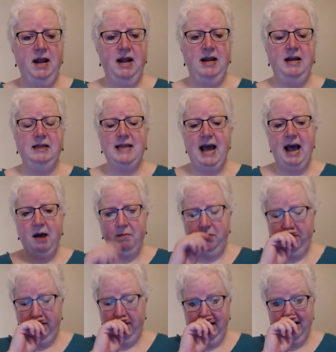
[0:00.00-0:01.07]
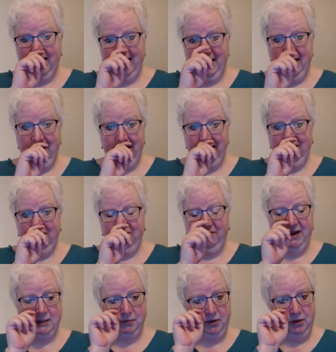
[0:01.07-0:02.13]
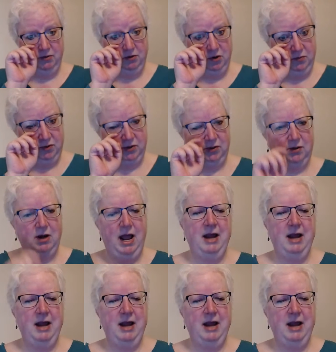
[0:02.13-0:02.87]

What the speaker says: And at that point, Facebook groups,